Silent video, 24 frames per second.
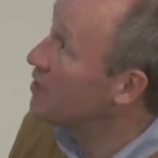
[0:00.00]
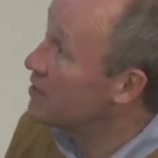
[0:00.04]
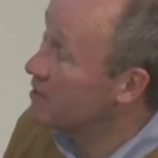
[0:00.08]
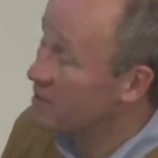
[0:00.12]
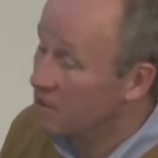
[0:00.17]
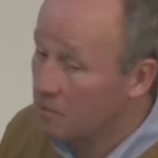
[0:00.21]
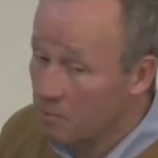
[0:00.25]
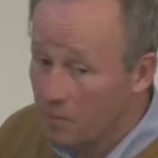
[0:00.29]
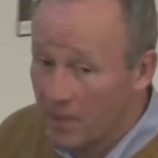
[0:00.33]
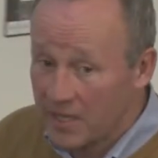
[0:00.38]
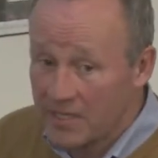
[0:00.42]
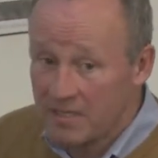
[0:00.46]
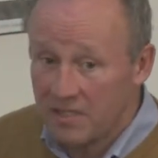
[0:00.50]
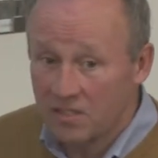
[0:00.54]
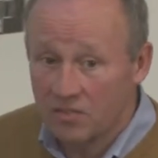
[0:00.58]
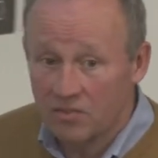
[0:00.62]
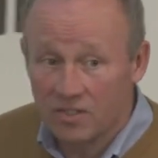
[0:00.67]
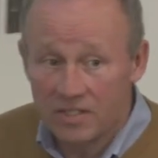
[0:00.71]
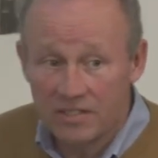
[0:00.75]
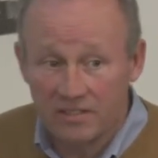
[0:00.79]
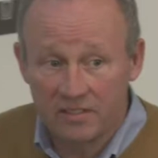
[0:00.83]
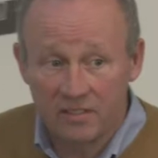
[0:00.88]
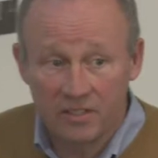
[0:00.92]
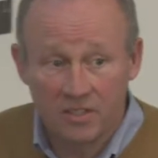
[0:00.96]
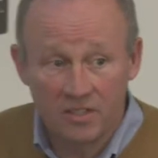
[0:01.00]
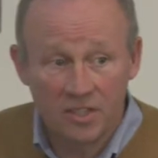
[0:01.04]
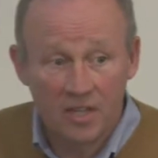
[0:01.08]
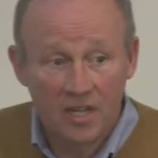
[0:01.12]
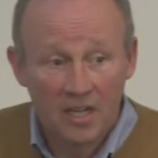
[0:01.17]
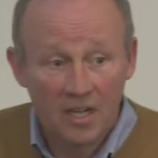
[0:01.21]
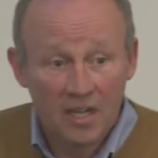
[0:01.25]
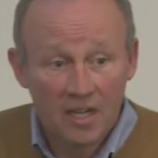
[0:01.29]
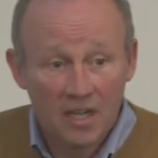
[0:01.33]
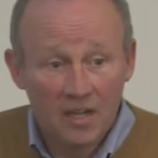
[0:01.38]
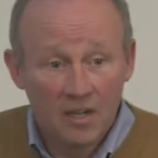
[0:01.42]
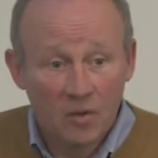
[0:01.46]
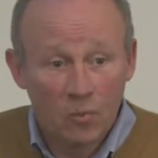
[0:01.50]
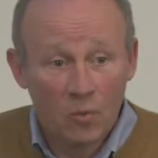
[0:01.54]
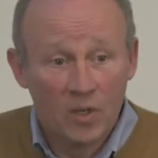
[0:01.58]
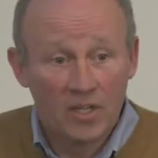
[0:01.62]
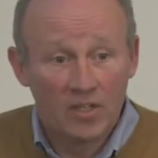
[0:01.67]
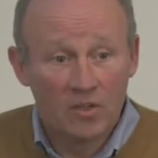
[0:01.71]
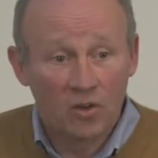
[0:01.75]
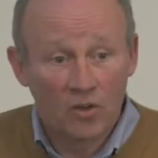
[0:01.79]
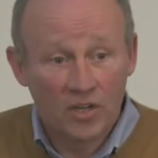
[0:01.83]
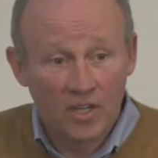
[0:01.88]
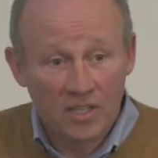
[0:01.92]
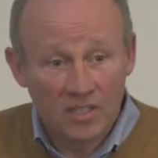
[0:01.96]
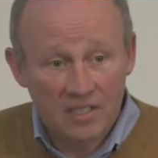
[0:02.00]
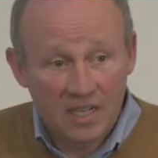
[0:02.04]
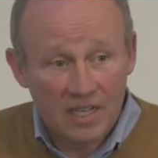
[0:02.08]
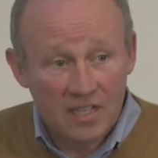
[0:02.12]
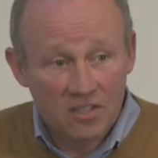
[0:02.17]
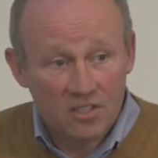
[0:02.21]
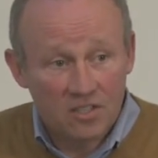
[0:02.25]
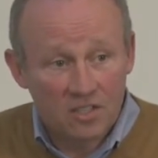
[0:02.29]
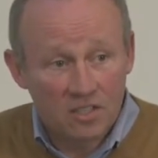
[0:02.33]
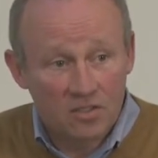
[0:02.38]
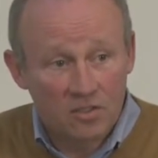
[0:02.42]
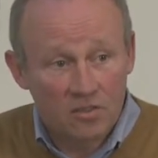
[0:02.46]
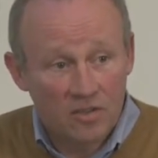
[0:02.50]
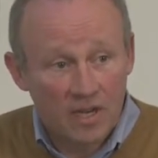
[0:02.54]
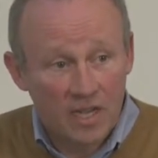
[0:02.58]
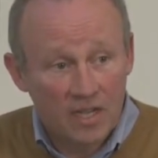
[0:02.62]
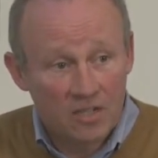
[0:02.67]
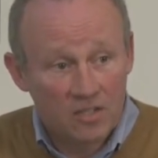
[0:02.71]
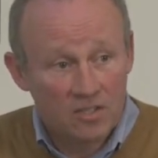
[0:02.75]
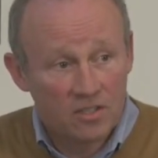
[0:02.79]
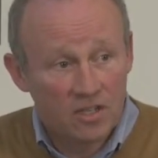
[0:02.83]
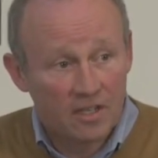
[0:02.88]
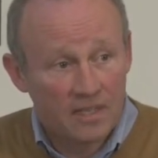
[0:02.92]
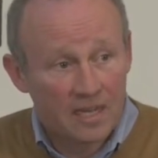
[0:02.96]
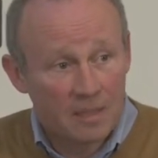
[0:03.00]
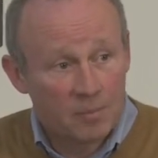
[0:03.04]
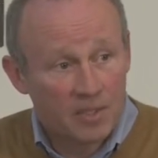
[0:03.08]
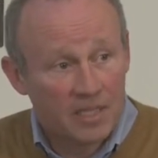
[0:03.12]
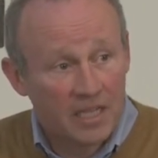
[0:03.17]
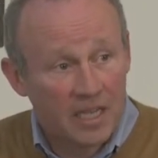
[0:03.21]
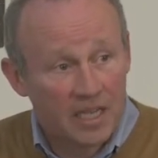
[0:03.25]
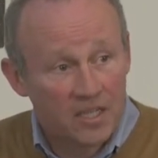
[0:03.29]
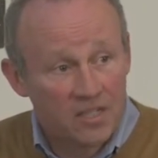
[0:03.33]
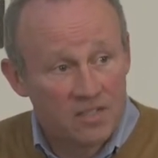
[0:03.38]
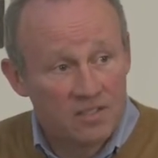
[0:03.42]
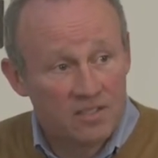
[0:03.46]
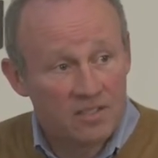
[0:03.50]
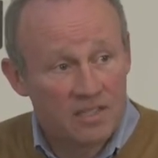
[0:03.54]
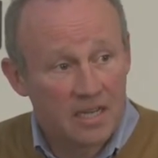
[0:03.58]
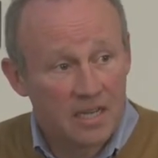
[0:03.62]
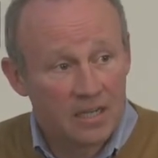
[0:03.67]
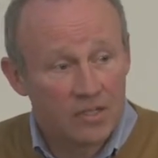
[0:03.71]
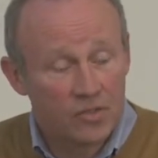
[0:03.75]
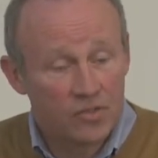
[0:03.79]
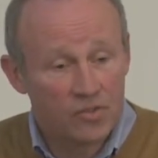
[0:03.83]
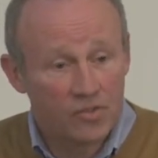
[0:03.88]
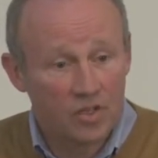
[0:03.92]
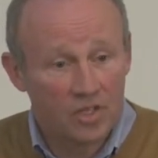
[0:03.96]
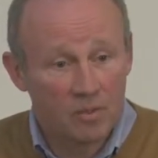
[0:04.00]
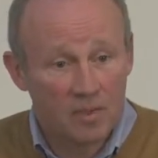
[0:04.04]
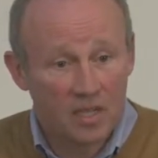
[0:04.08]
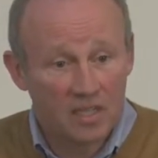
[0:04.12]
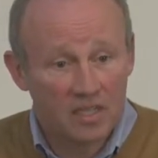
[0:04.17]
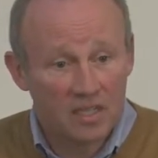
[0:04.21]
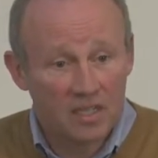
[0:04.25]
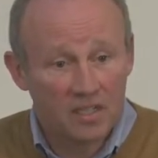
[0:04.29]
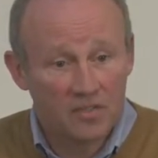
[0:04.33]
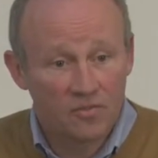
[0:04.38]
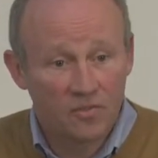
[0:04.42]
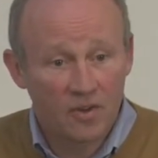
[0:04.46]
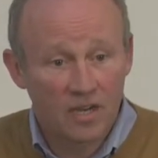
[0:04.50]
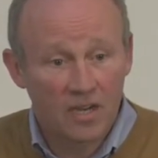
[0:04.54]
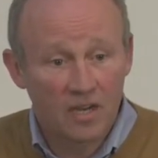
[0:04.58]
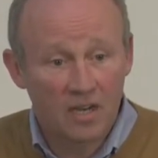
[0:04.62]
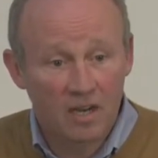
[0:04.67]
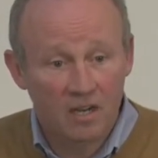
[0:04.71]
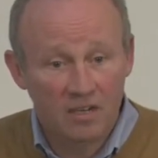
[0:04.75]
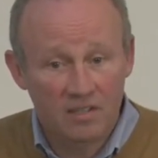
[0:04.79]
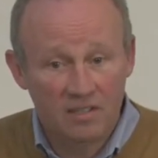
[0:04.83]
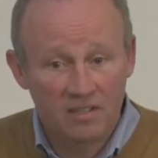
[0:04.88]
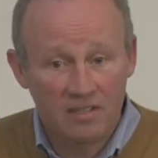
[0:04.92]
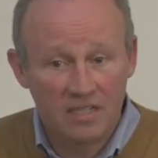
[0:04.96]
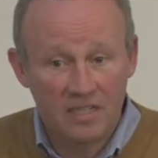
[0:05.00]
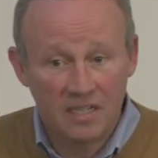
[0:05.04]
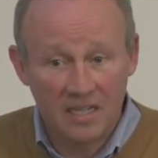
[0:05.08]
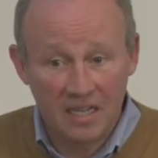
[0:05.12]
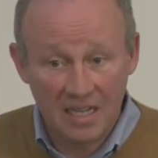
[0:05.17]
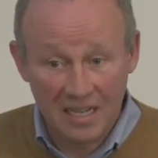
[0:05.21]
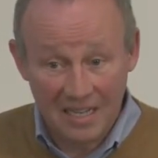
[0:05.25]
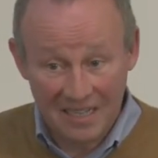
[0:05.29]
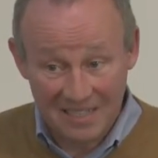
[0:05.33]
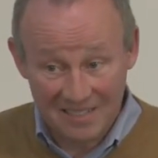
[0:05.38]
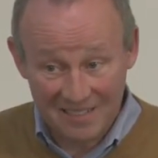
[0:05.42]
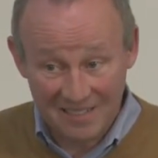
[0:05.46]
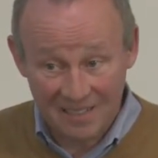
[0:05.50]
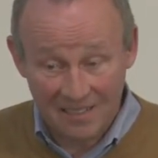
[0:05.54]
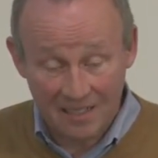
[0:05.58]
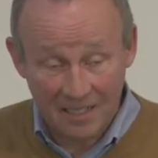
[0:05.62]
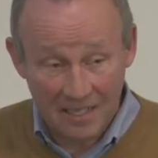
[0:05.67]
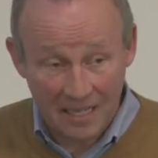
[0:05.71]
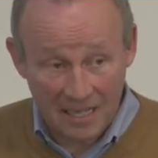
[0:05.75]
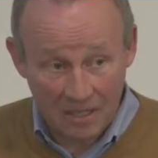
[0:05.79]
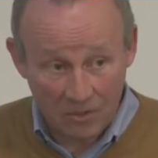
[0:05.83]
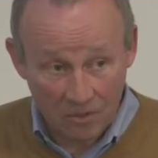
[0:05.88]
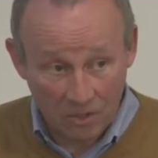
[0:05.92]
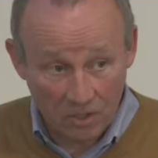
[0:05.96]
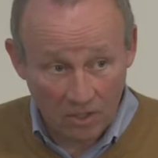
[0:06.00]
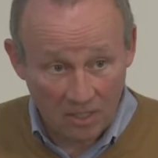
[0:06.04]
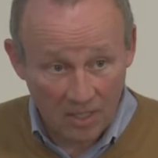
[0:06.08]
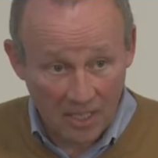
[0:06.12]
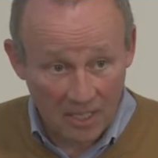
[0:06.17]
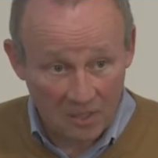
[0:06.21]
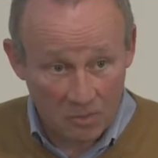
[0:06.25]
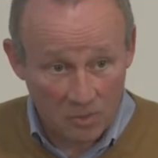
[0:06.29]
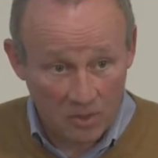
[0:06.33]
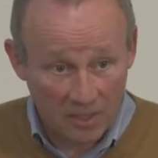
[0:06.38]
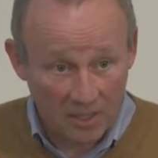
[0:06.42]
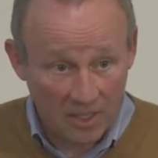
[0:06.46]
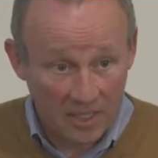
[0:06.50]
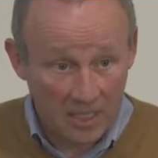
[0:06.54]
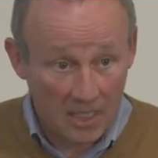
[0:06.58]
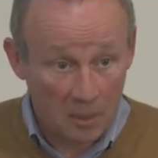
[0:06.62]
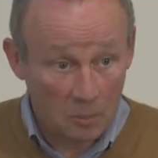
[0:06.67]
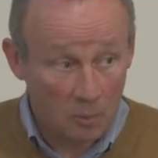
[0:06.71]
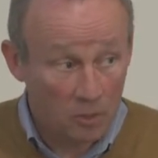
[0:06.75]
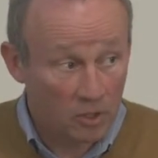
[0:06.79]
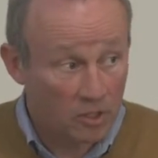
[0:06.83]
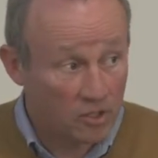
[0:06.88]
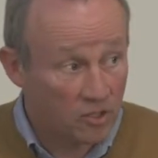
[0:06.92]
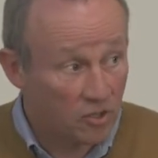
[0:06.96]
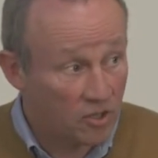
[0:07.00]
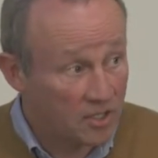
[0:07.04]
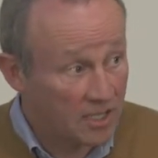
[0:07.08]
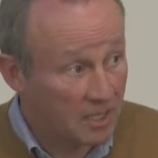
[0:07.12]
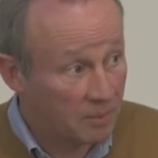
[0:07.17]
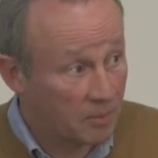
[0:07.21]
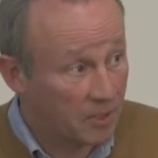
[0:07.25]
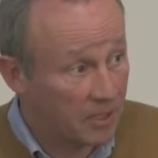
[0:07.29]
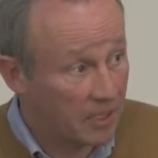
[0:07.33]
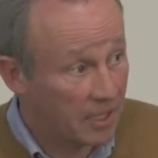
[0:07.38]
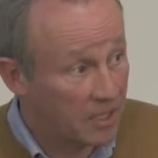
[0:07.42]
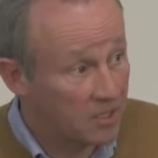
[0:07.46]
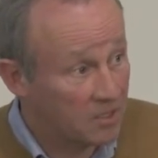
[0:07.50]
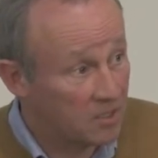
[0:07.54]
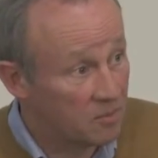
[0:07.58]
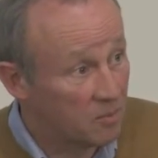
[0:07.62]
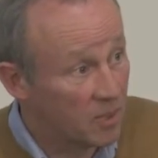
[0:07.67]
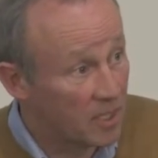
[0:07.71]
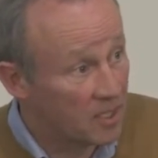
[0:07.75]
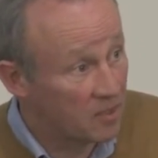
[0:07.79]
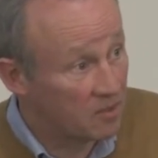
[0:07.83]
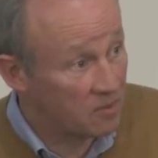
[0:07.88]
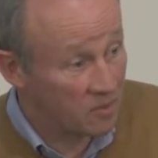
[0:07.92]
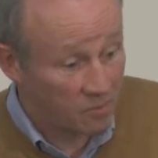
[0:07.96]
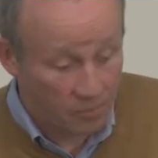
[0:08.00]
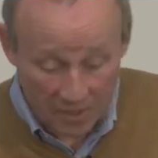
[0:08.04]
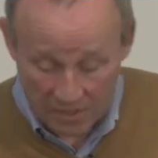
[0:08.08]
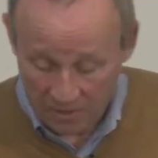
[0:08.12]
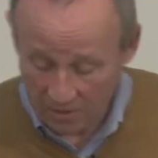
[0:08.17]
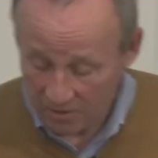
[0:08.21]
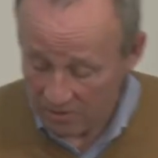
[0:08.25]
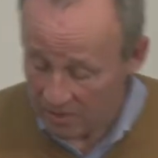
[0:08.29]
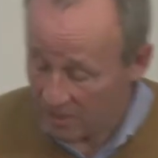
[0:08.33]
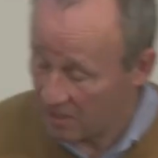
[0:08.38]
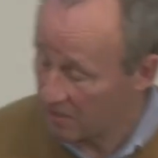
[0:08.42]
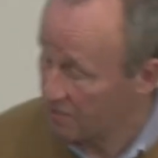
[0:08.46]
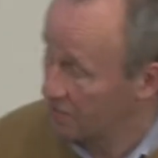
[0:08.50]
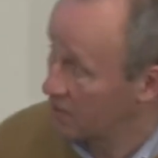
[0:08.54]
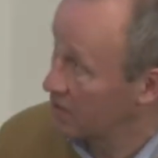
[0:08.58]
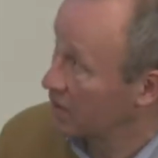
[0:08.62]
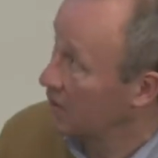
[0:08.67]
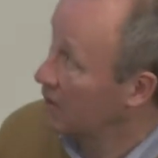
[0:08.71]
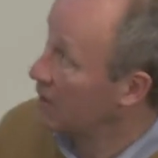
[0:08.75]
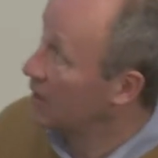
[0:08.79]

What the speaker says: is a basic research with orientation and direction and applications downstream. And it's very hard to see instantly how it could connect with clinic, but a joint application might be successful